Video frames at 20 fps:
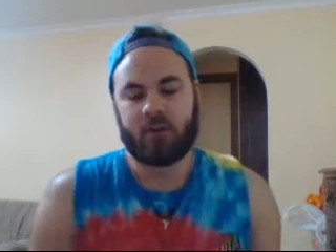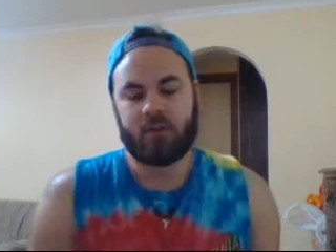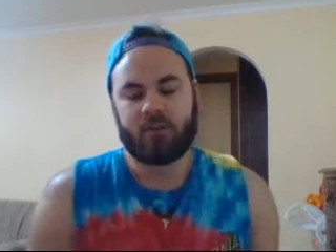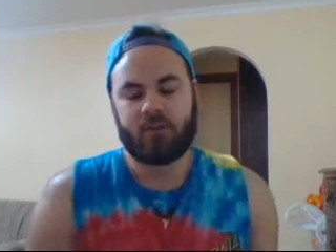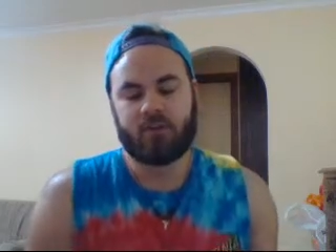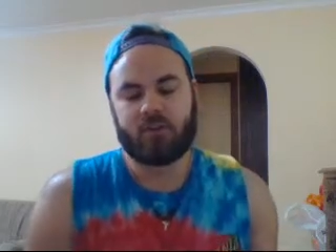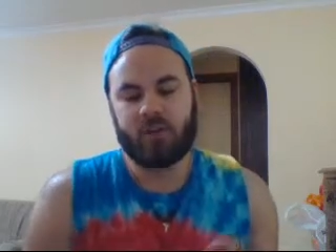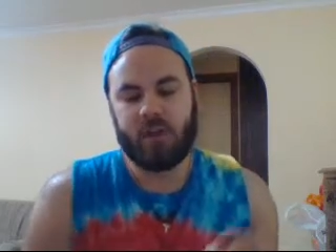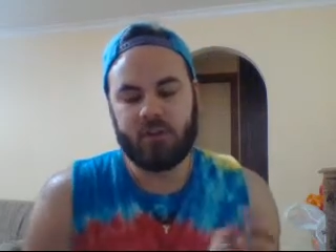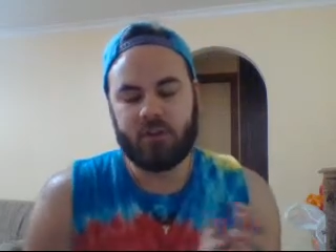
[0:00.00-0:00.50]

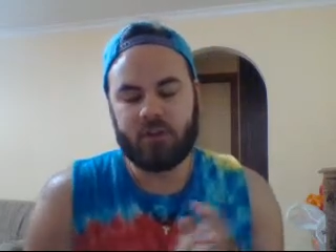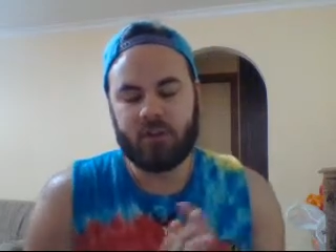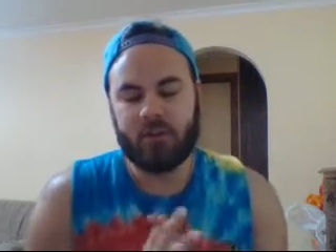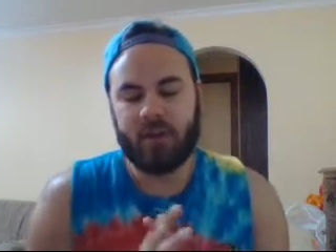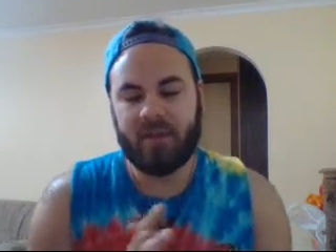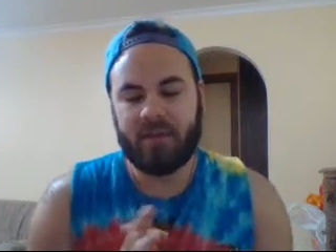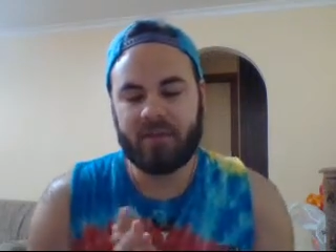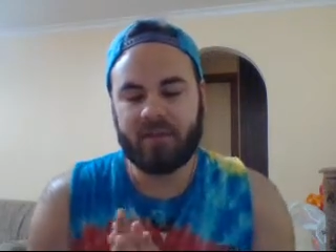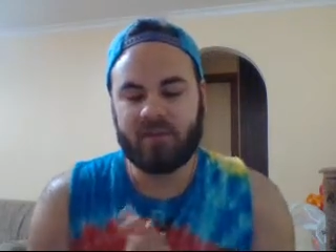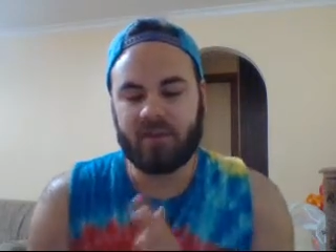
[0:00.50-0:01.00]
judging on the way
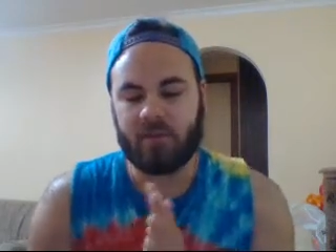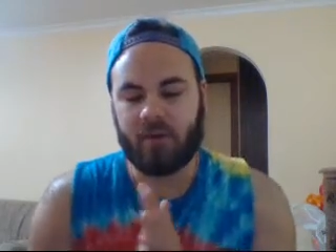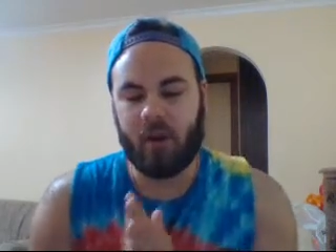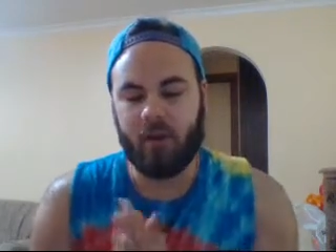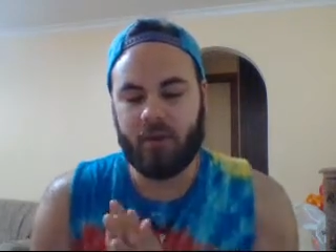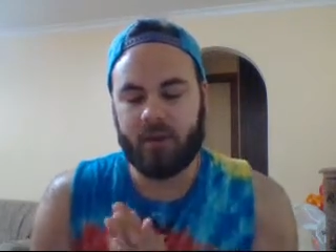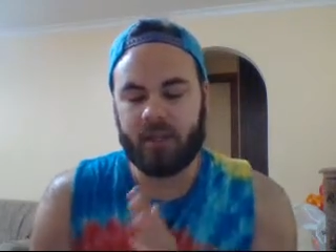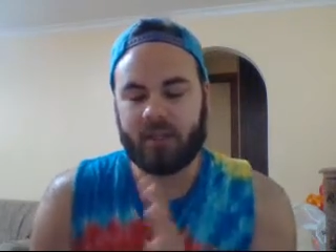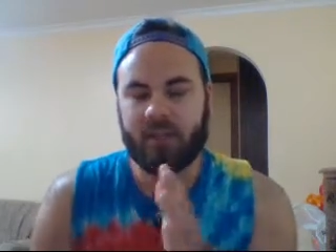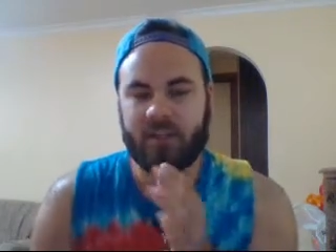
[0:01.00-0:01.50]
things are going,
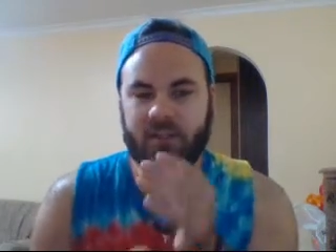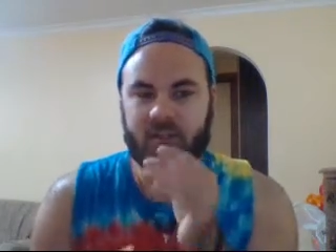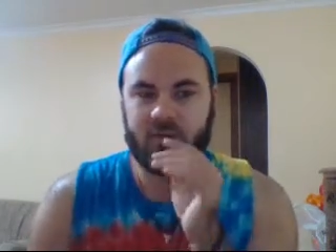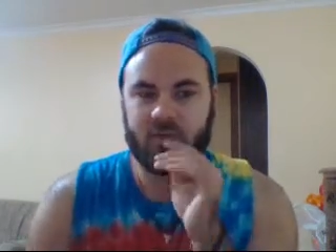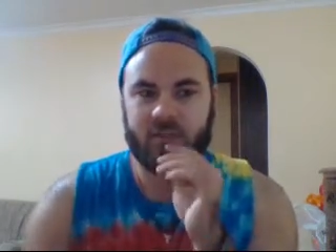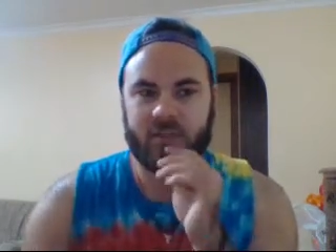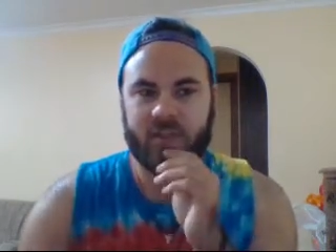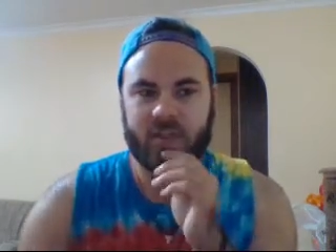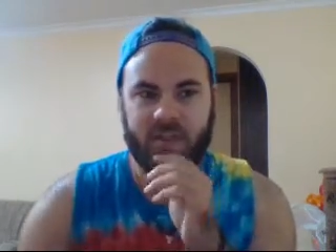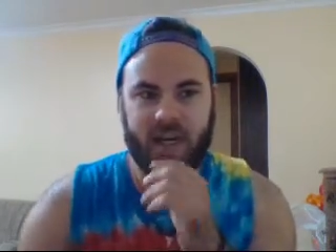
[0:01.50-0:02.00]
unless he
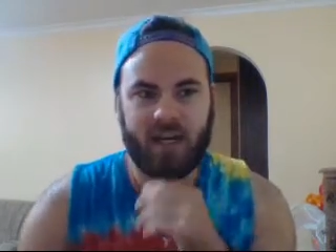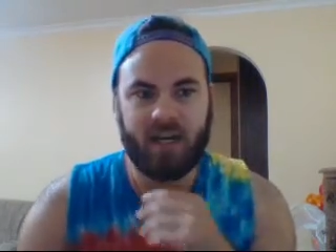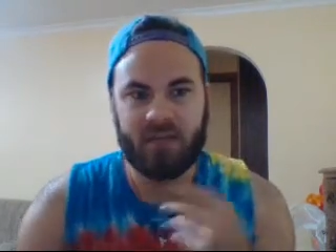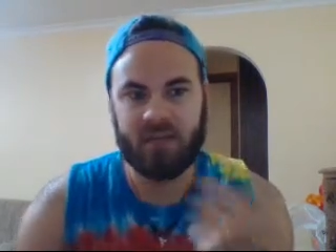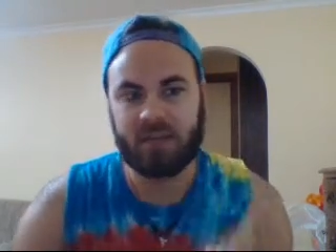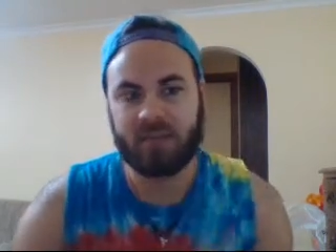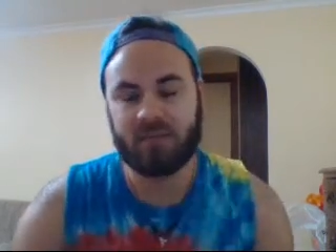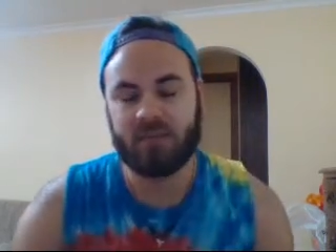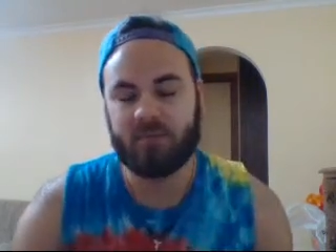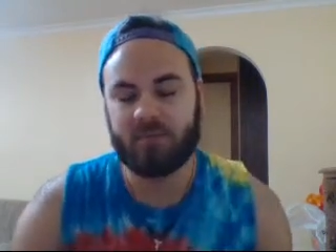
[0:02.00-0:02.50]
draws a card that can
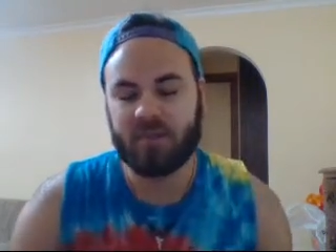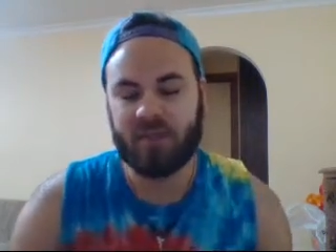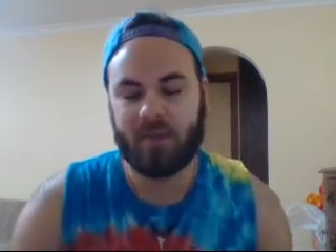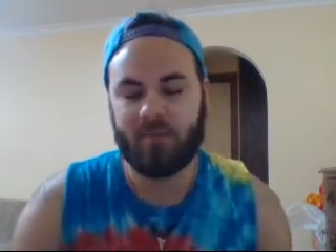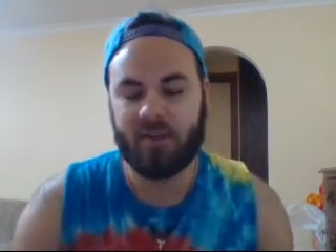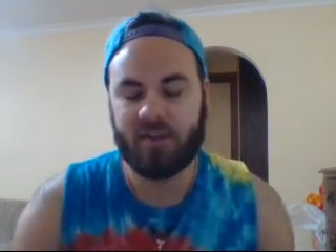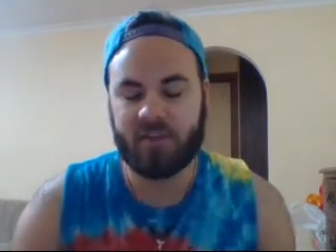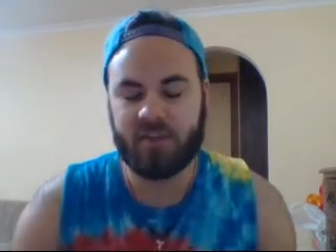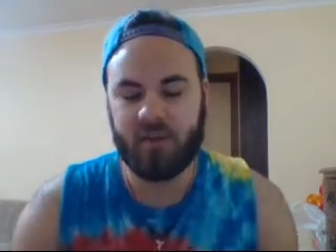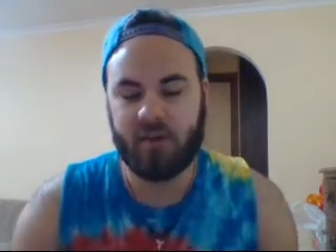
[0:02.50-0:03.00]
stop Samurai
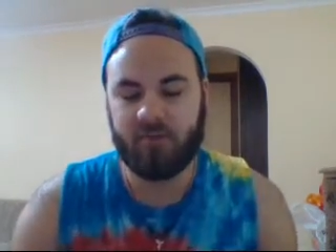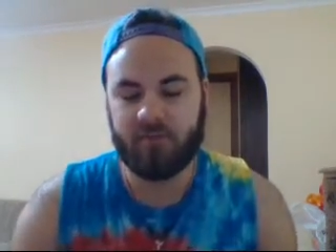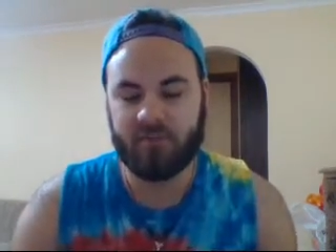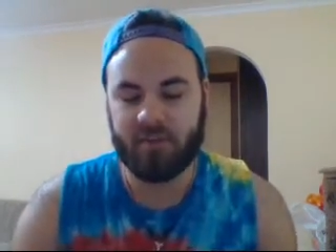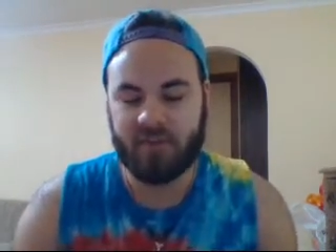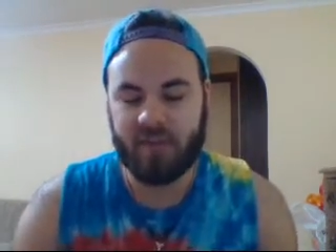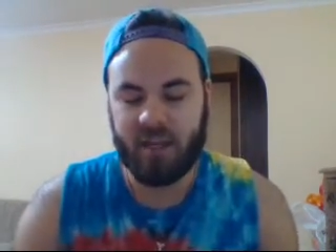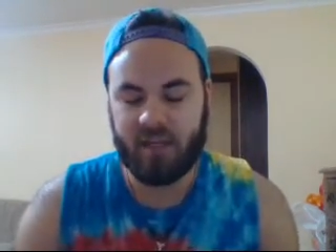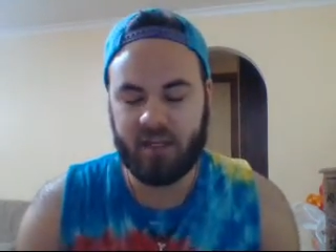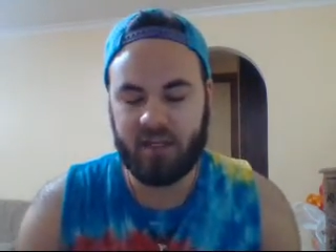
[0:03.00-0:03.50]
Skull from
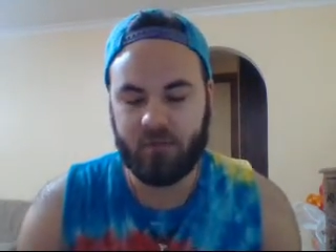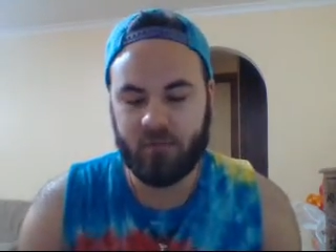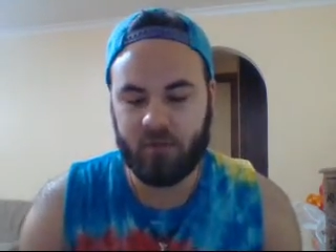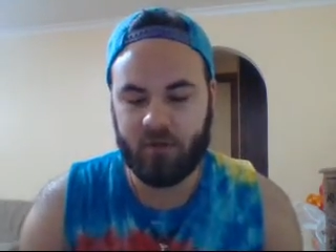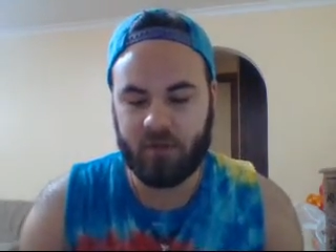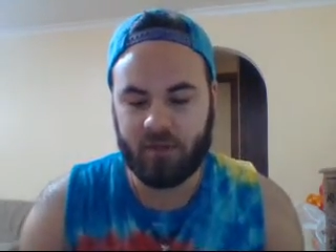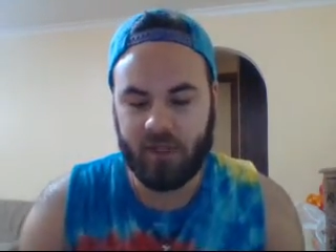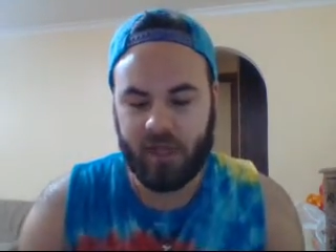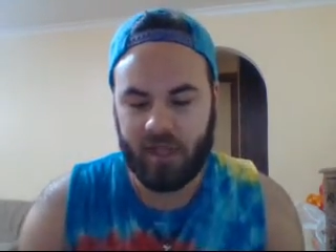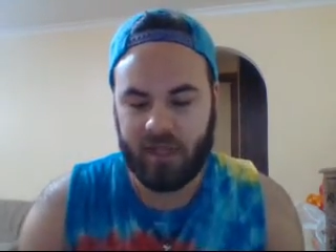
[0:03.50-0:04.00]
attacking, we're
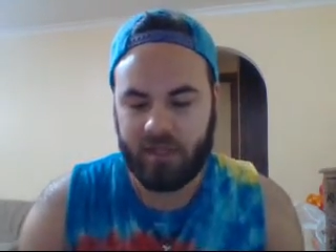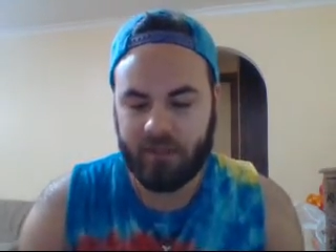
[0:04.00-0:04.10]
okay.